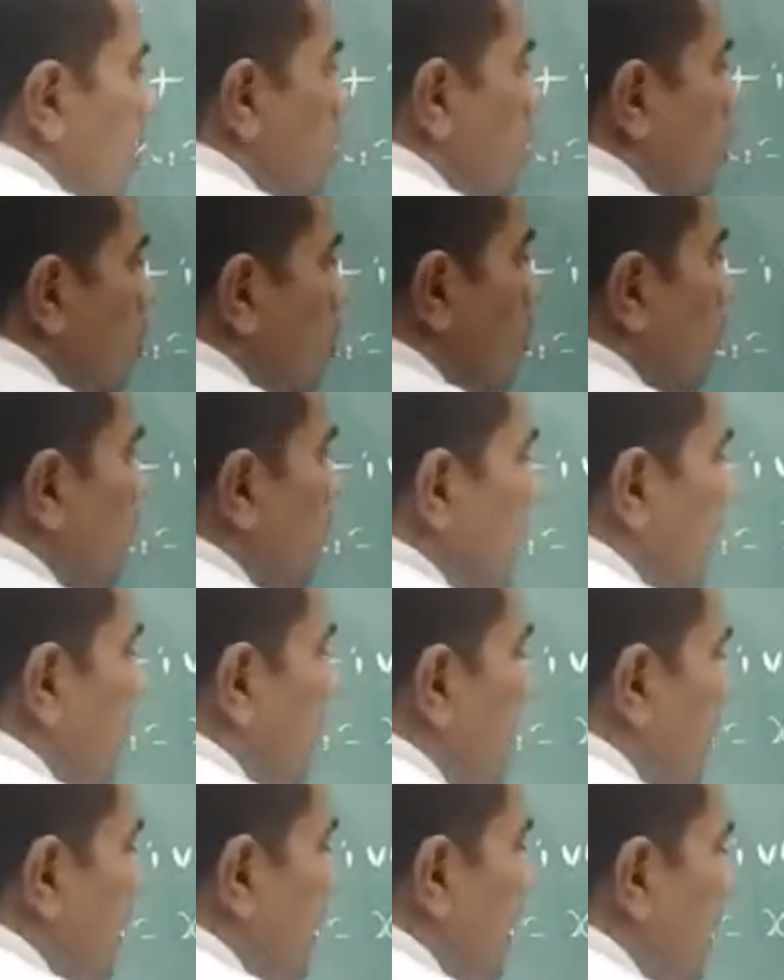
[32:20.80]
dou v
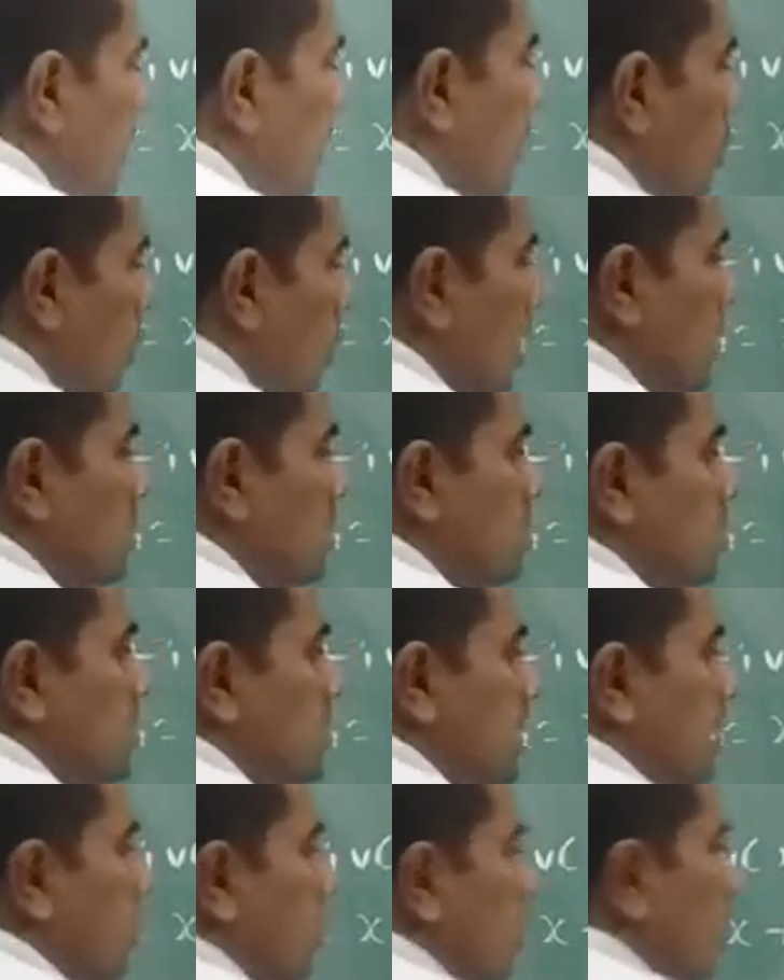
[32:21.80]
by dou x
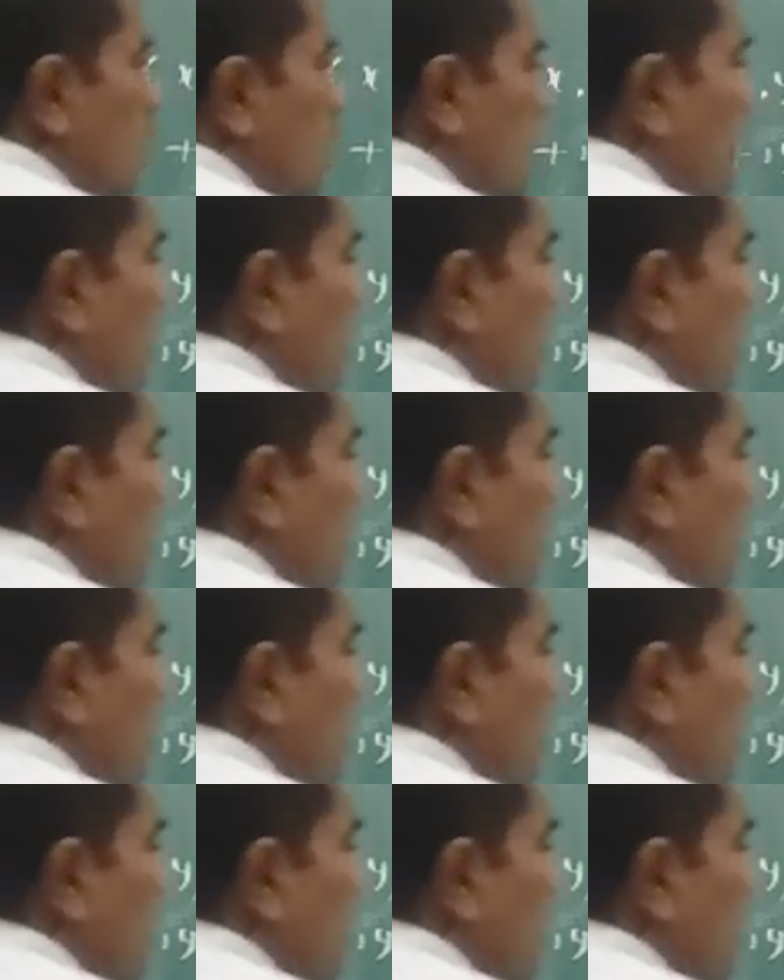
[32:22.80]
is equal to